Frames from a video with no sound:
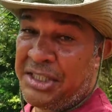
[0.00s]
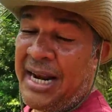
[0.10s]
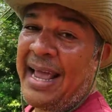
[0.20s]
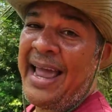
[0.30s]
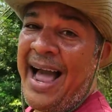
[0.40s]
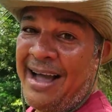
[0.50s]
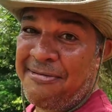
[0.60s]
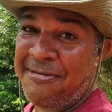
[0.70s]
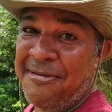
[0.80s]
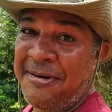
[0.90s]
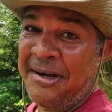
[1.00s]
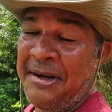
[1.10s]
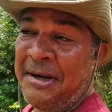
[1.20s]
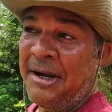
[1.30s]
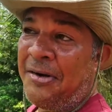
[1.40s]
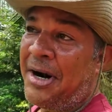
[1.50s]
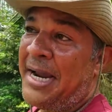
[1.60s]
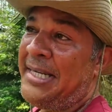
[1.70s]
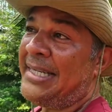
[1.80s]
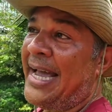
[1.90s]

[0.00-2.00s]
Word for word: that I have, right?